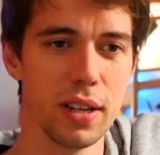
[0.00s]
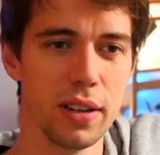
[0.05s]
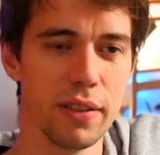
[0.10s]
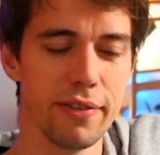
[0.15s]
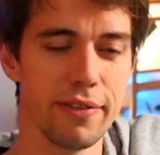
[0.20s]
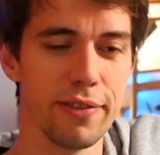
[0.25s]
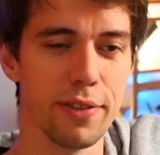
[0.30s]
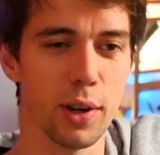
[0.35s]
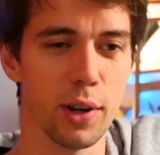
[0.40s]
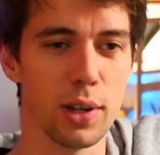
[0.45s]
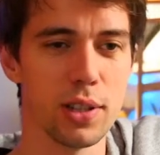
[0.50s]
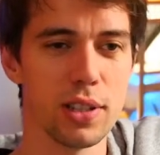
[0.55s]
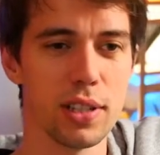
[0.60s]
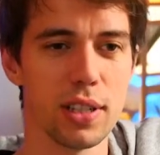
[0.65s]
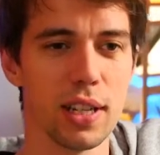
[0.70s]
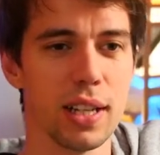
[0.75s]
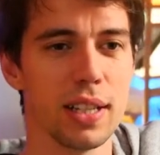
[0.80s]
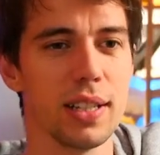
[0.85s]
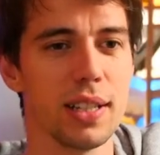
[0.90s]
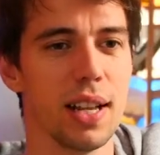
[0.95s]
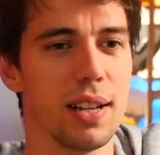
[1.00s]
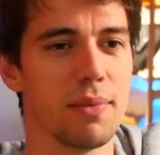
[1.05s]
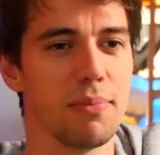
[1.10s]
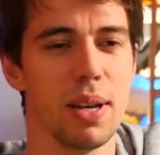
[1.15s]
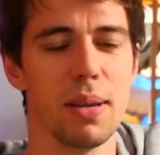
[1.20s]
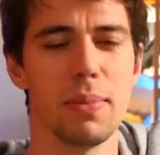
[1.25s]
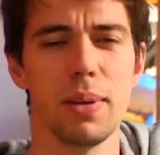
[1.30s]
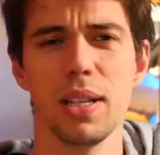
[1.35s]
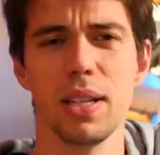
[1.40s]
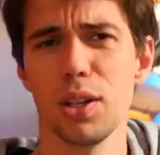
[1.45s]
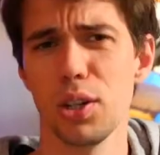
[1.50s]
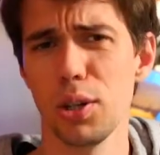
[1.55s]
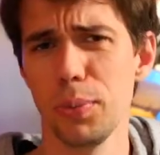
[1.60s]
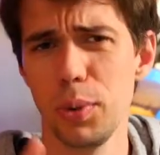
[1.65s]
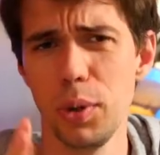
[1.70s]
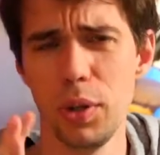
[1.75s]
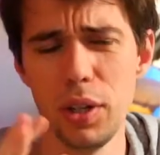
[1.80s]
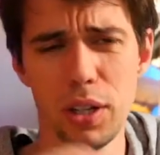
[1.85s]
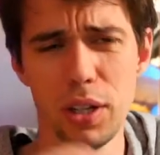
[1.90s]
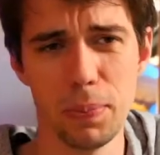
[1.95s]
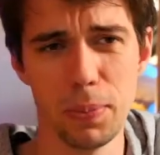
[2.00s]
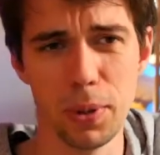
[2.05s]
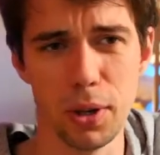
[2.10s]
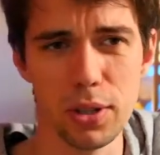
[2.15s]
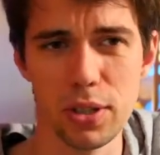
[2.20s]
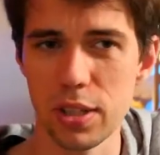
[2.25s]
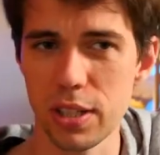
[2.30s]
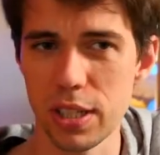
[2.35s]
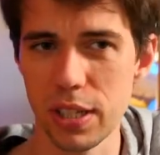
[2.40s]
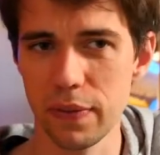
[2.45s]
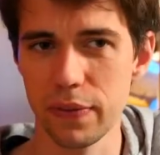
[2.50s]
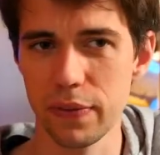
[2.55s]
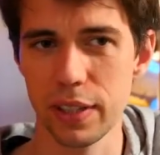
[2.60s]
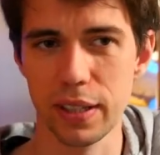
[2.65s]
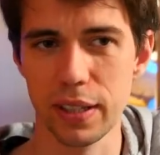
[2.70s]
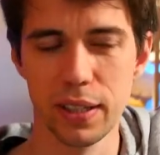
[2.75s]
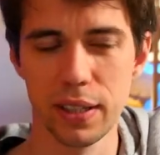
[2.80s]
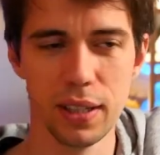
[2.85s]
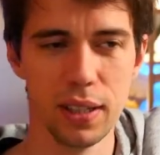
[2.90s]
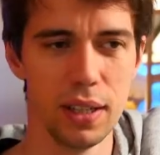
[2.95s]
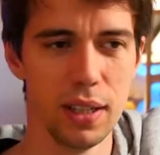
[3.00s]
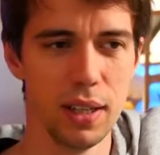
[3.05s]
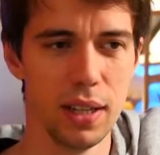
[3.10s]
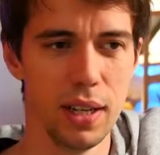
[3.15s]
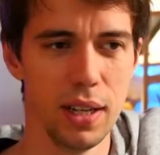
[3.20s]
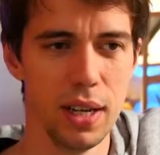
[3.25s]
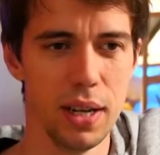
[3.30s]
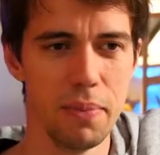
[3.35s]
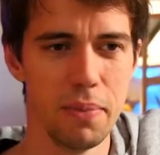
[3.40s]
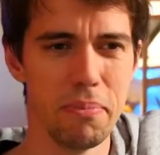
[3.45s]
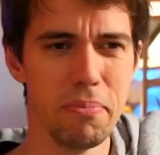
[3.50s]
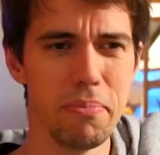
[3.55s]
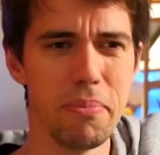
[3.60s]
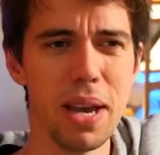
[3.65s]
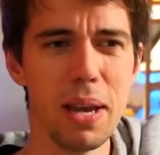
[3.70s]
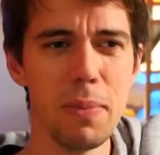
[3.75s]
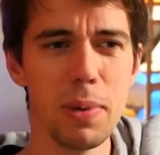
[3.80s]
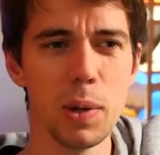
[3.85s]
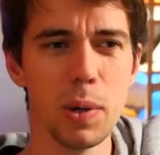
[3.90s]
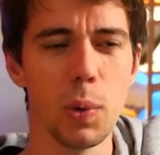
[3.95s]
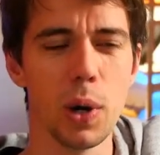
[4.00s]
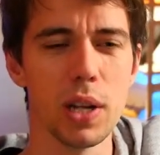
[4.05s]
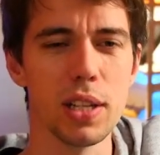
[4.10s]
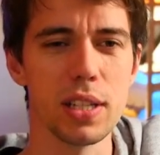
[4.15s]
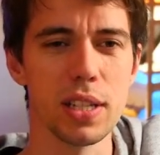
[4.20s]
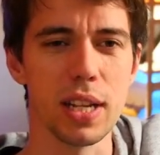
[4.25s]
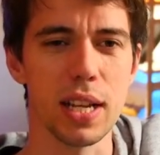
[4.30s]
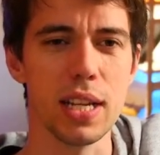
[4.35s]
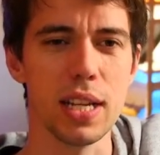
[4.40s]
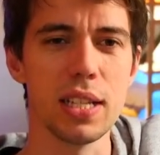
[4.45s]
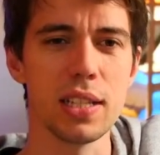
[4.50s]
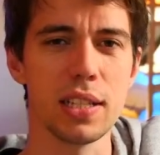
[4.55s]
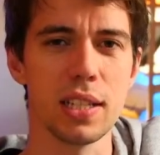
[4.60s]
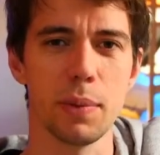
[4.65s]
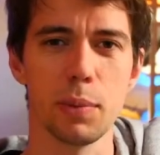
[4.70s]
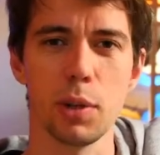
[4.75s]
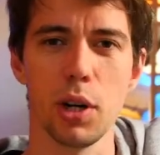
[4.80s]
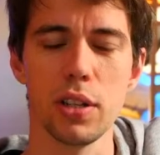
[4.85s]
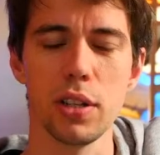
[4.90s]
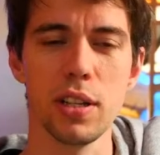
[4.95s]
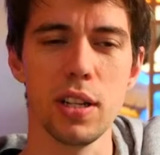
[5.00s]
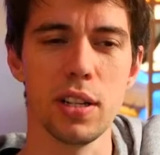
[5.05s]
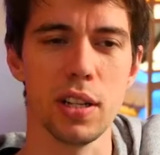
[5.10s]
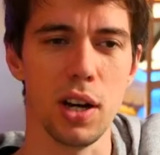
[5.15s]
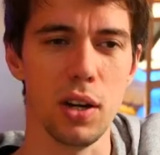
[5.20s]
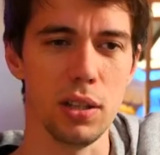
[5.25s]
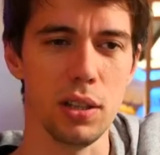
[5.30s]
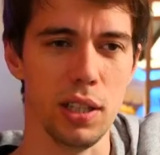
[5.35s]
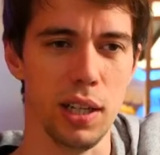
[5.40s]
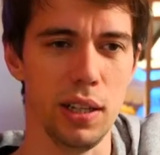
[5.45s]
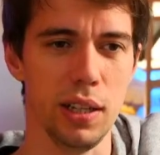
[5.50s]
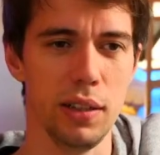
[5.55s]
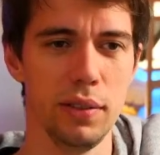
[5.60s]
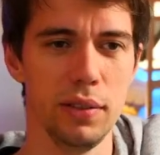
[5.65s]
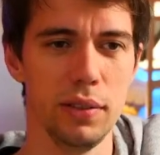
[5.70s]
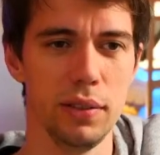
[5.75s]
first, and then maybe in a community post or something. Maybe once there is some content out there.